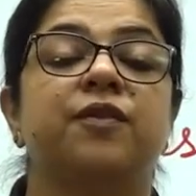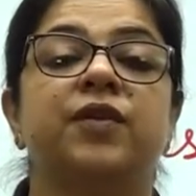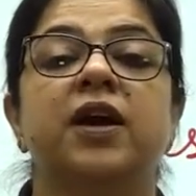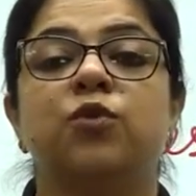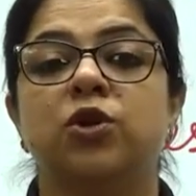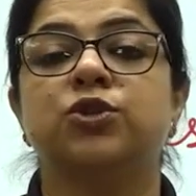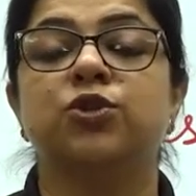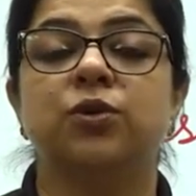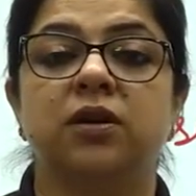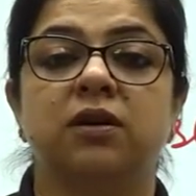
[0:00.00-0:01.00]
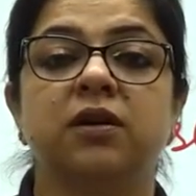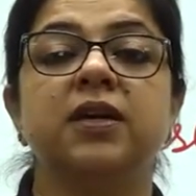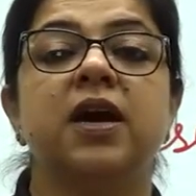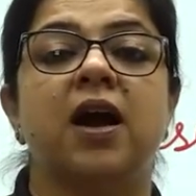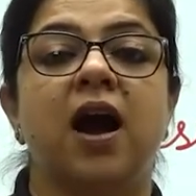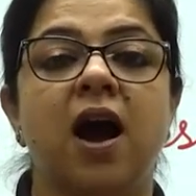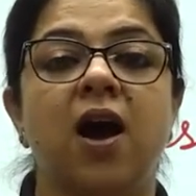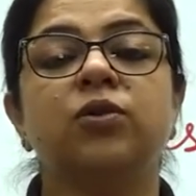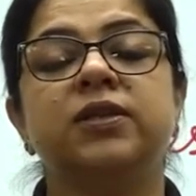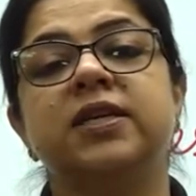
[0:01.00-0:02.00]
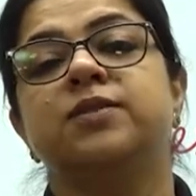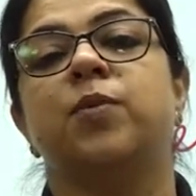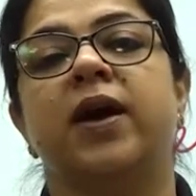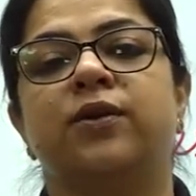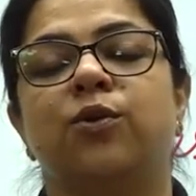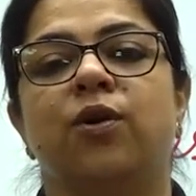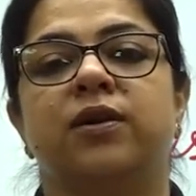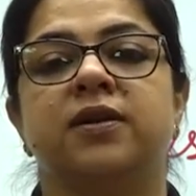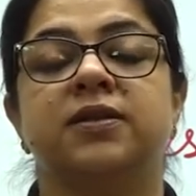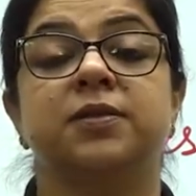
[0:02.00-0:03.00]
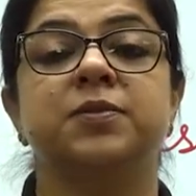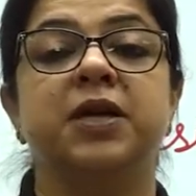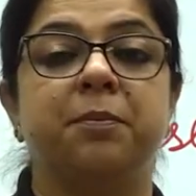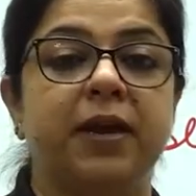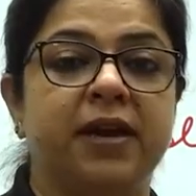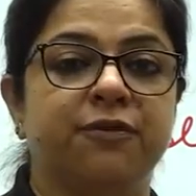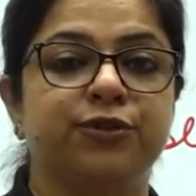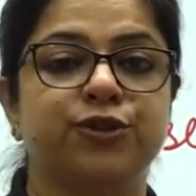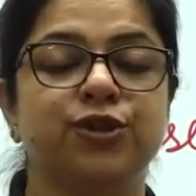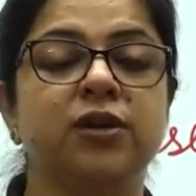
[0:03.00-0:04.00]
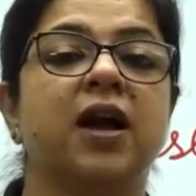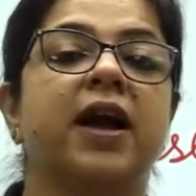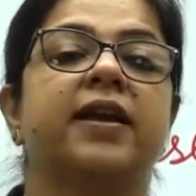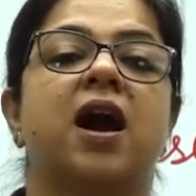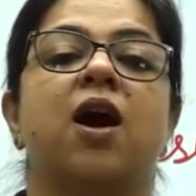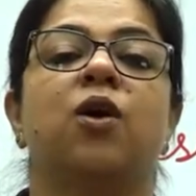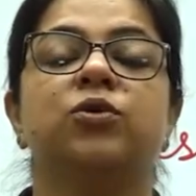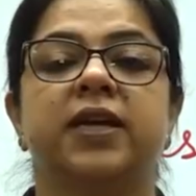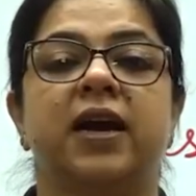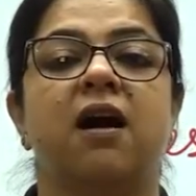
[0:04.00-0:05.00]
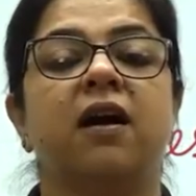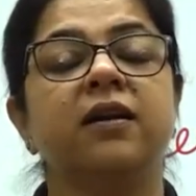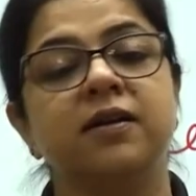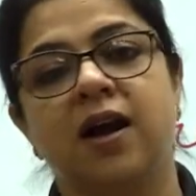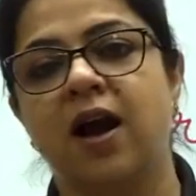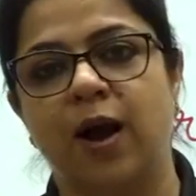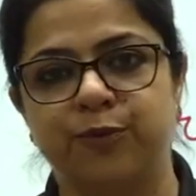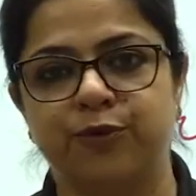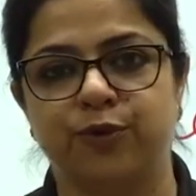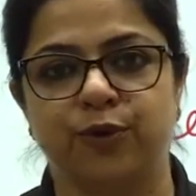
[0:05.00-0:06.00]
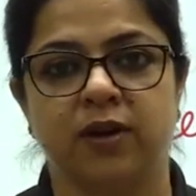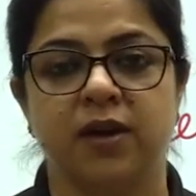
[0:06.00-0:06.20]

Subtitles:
We have also learned how these microorganisms are beneficial and how they are harmful.